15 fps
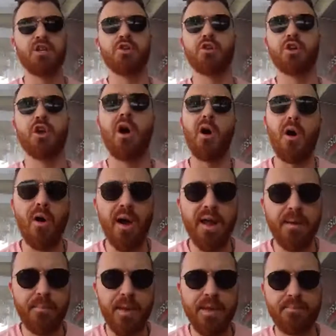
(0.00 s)
You can
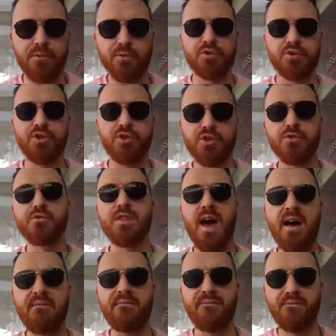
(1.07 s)
hire people to do
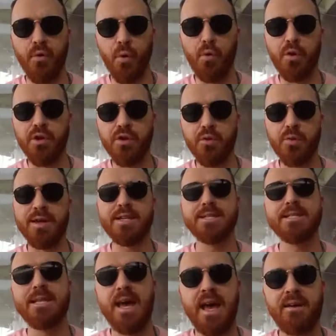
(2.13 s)
that for you. It
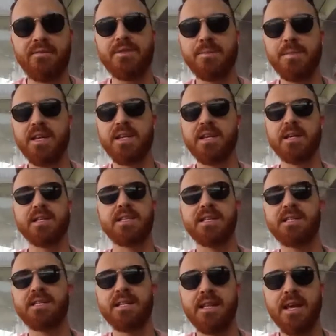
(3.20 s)
doesn't have to be a
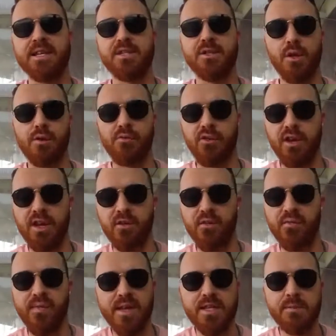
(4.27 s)
$60,000 a year
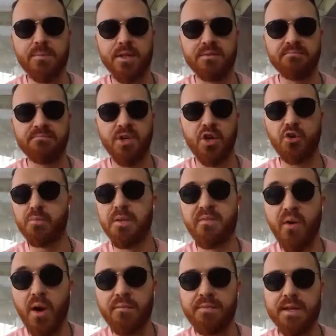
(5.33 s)
investment. It could be
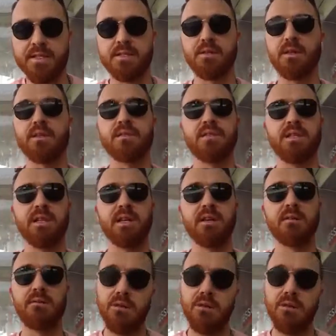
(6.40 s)
$5,000 a year.